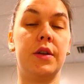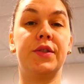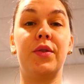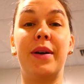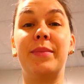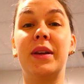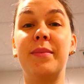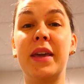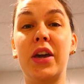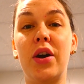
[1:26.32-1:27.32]
So I'm gonna
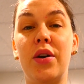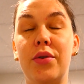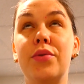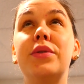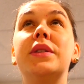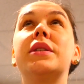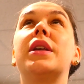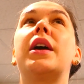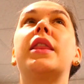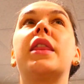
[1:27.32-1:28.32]
make oats,
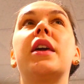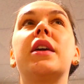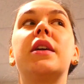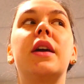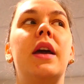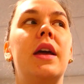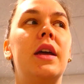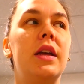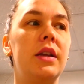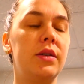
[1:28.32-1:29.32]
I think,
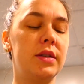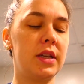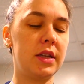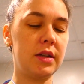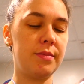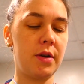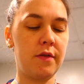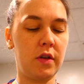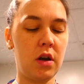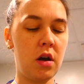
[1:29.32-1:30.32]
and slice up
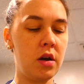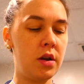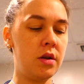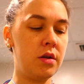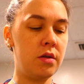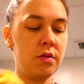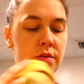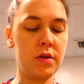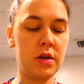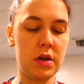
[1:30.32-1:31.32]

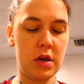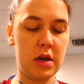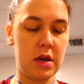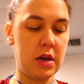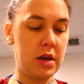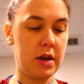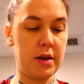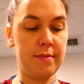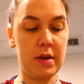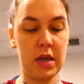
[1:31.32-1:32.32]
avocado
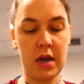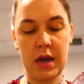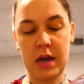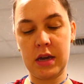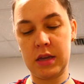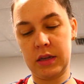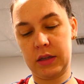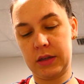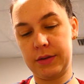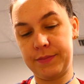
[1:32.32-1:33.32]
and make
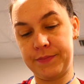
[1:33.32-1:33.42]
eggs.